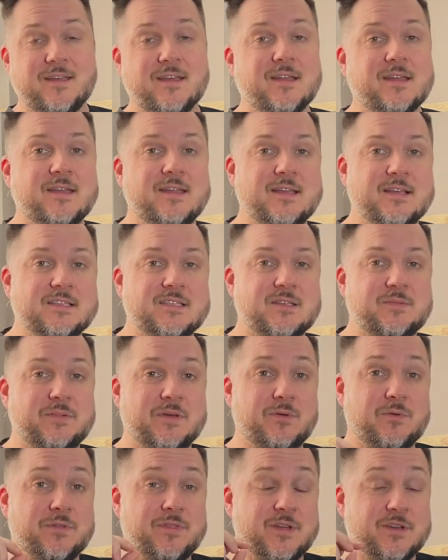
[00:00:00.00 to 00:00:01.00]
It needs to
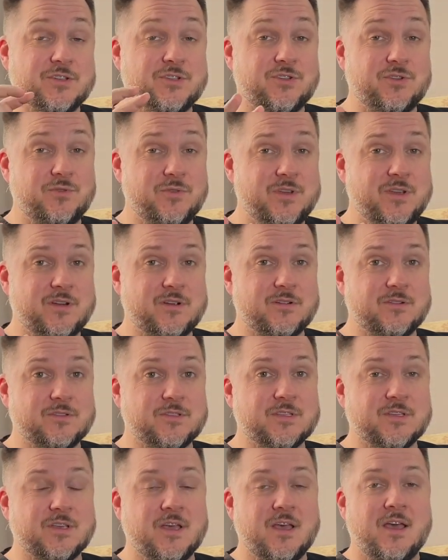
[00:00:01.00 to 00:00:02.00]
be within 2
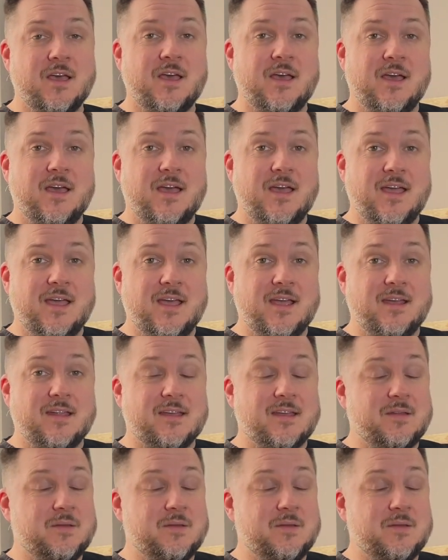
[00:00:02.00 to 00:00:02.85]
years, and it can